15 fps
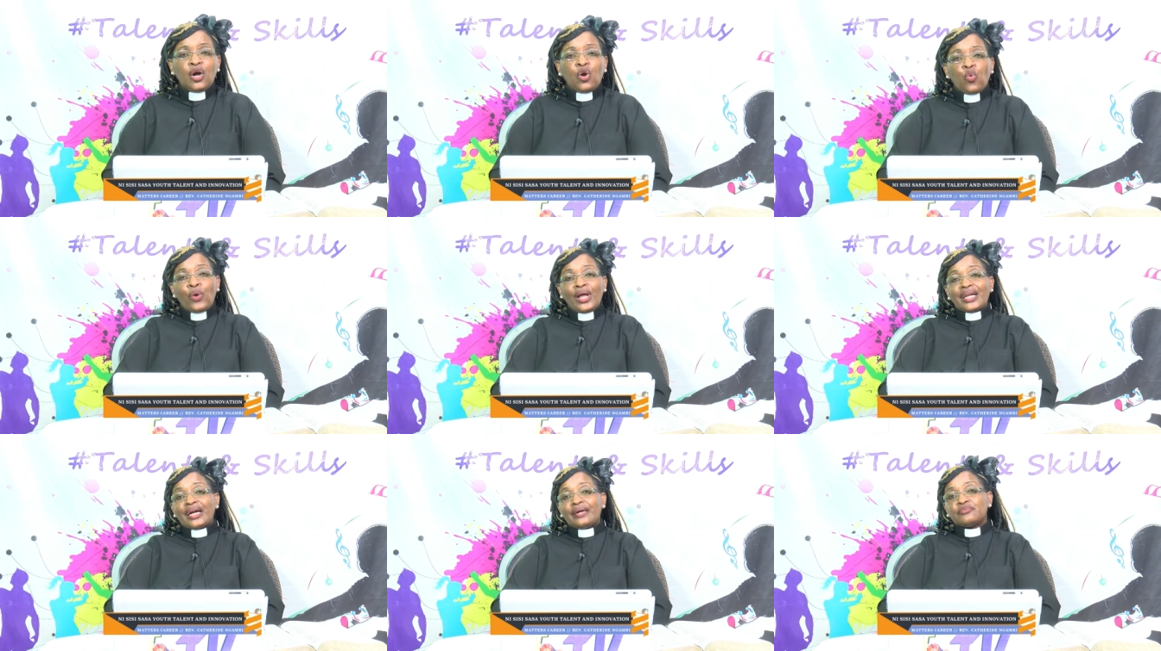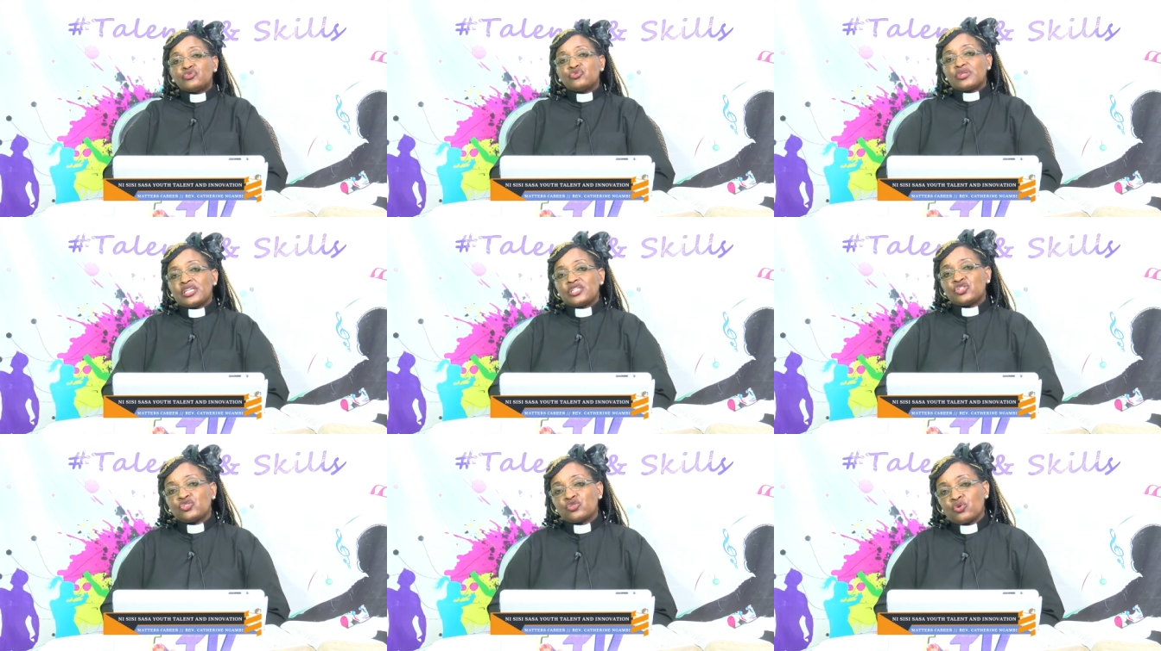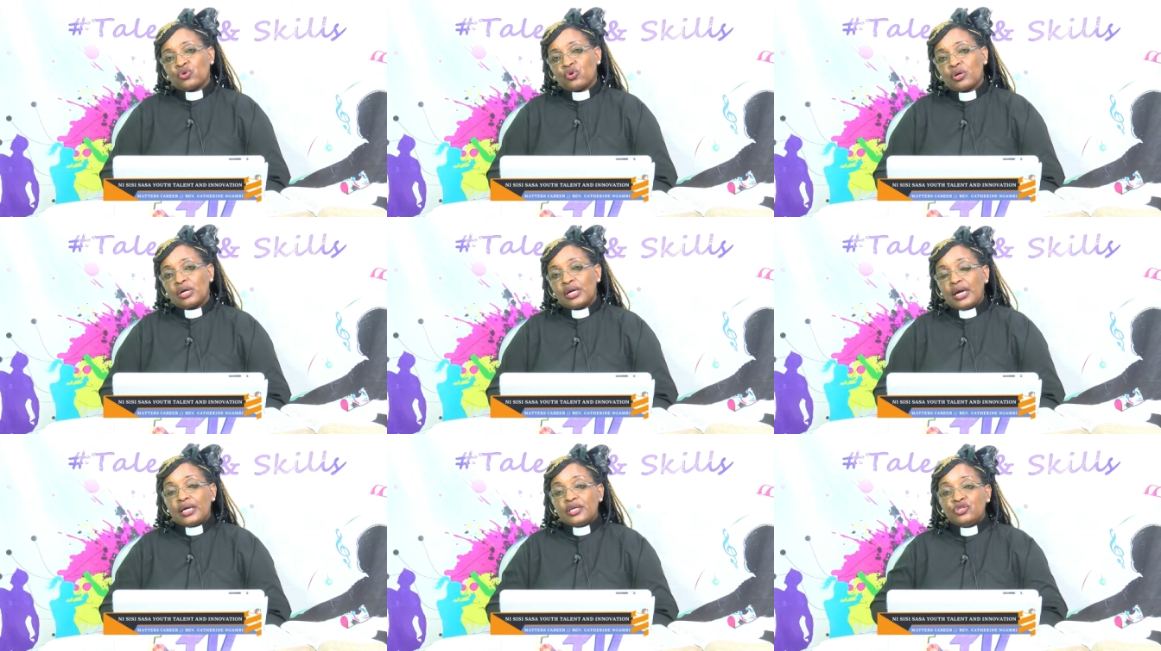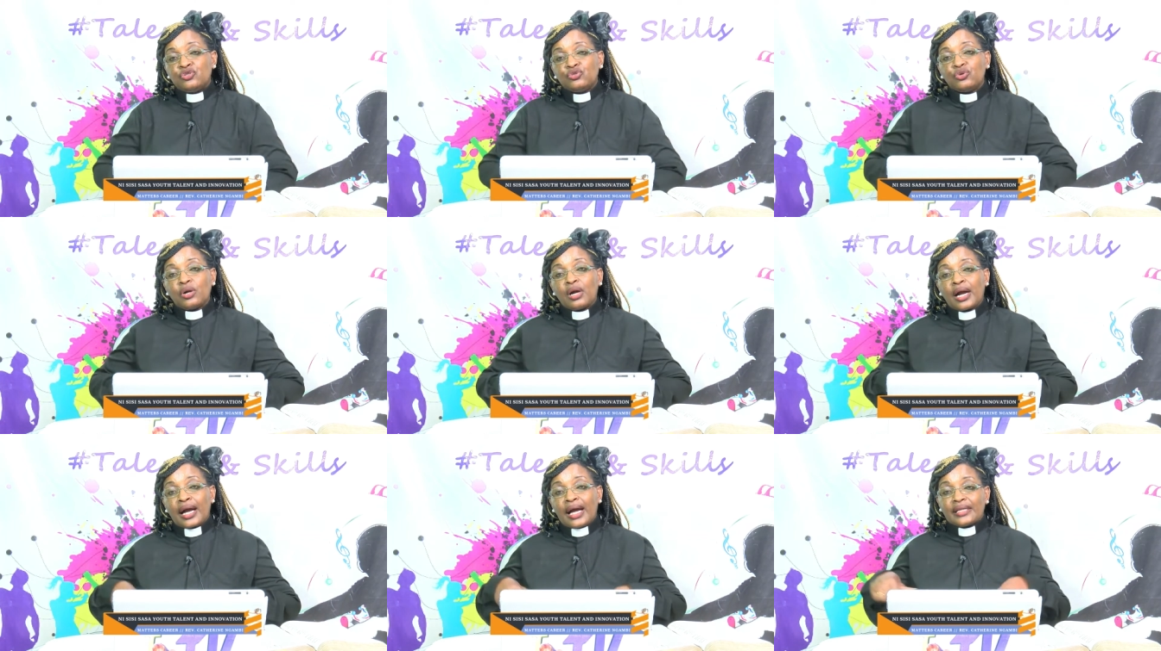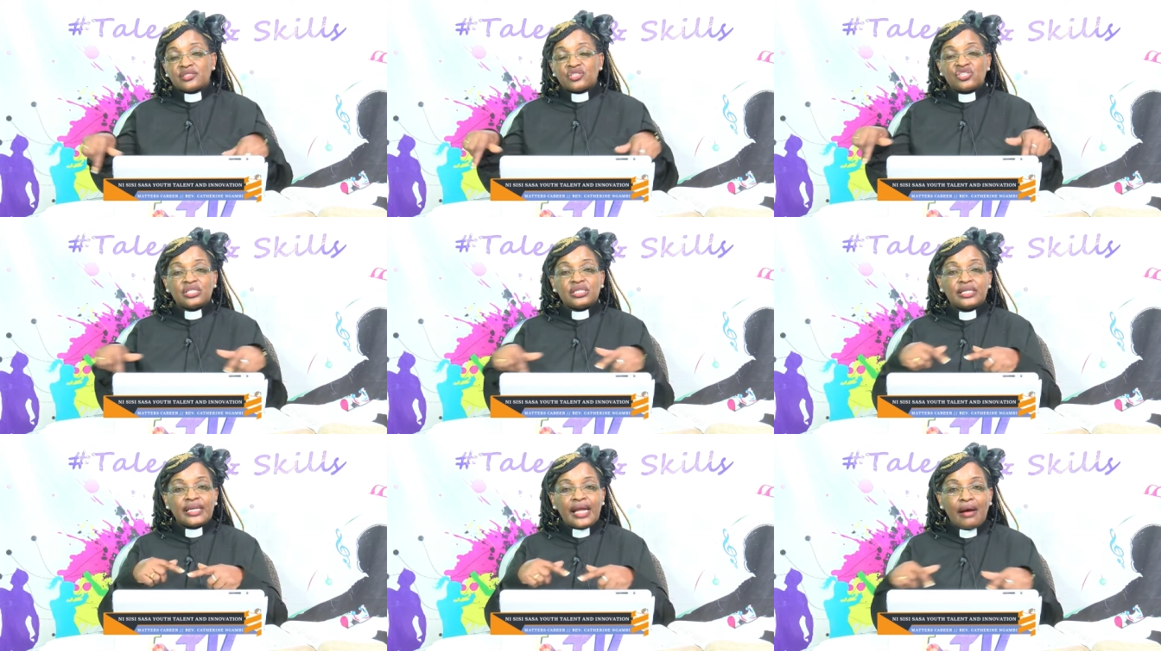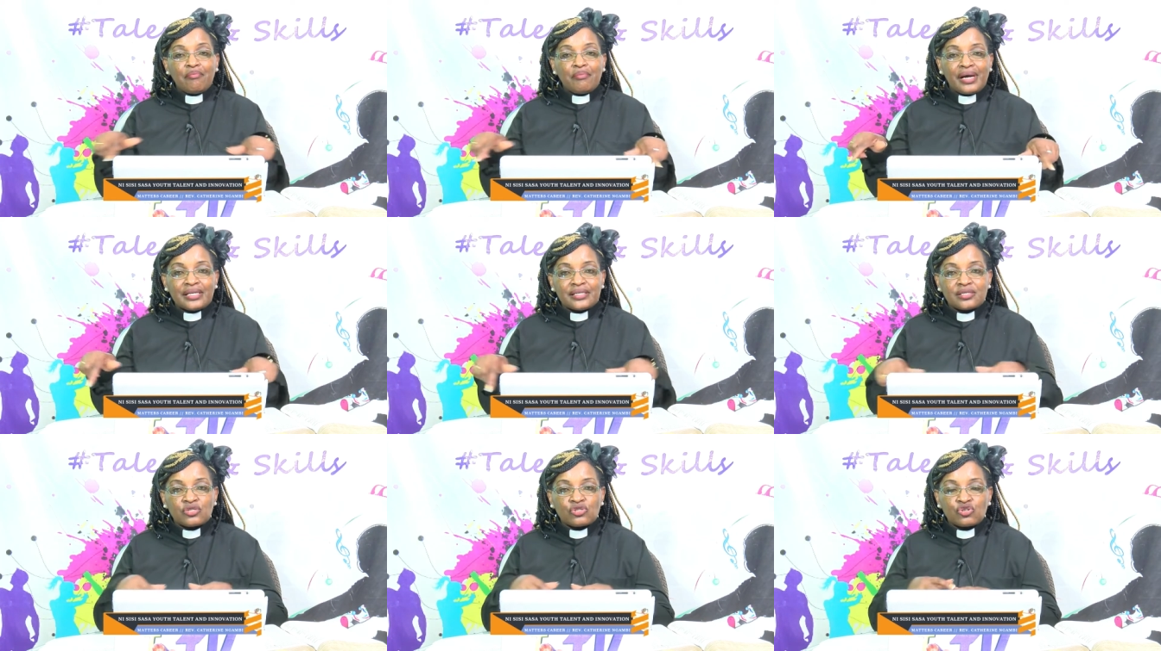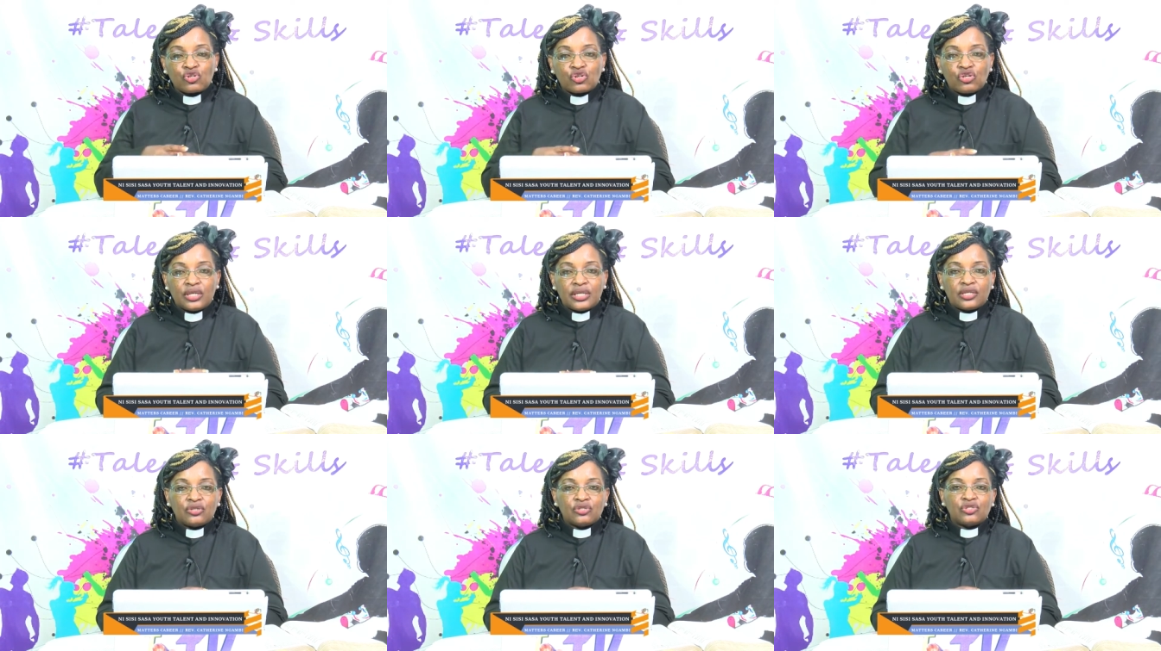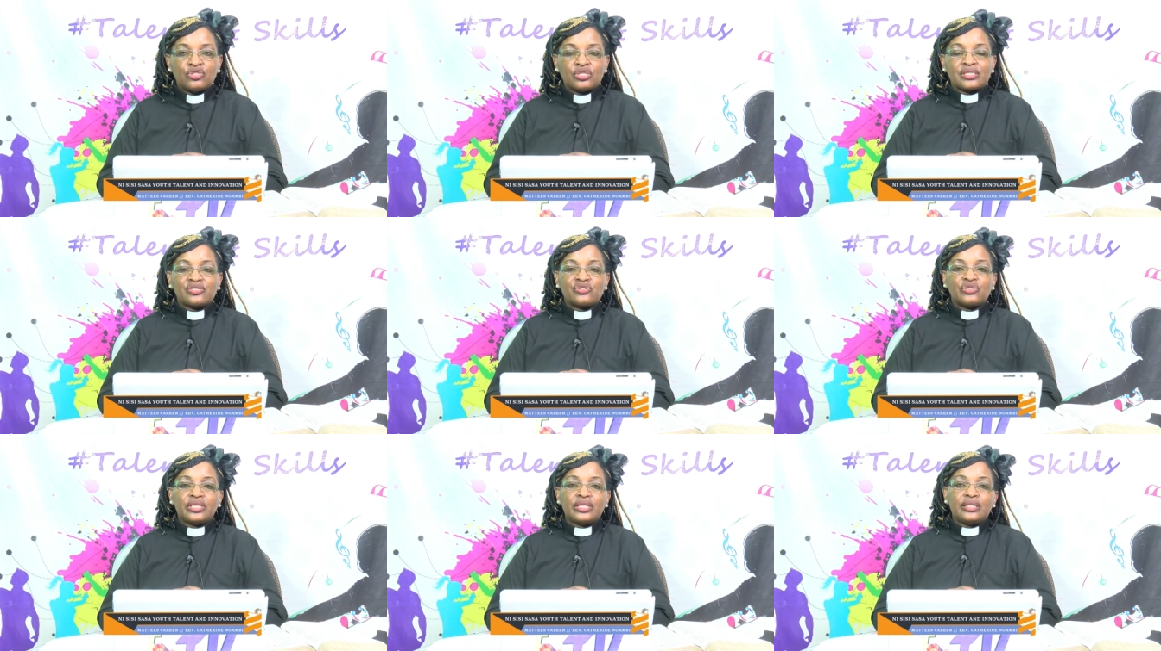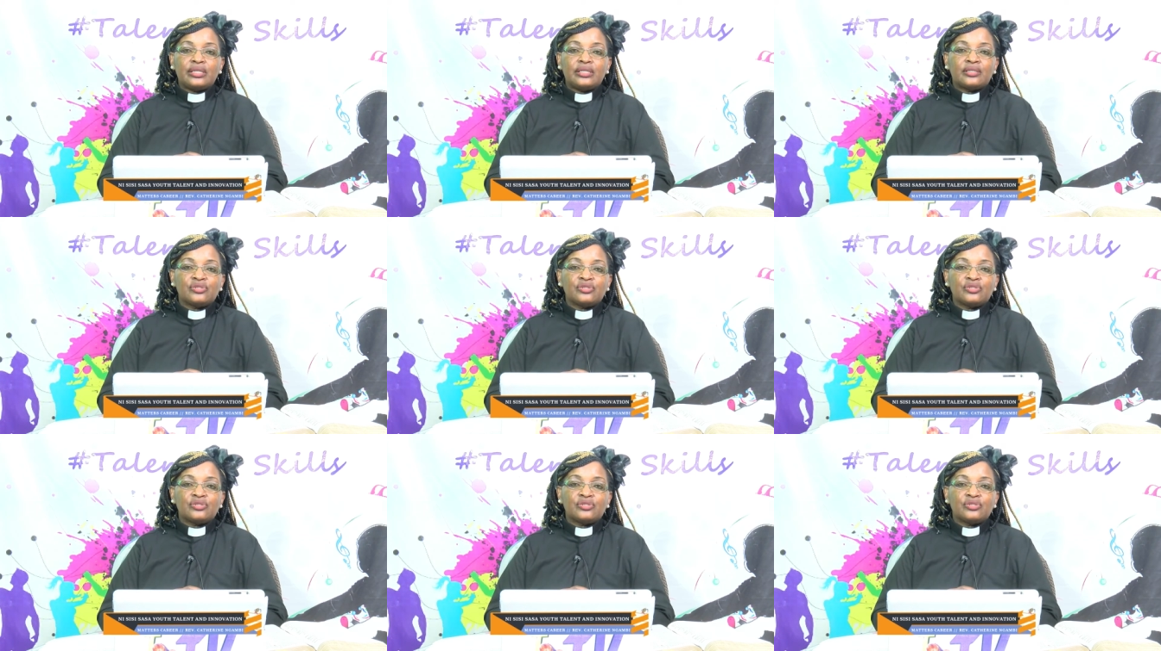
Welcome to the show. You can see numbers scrolling on your screen.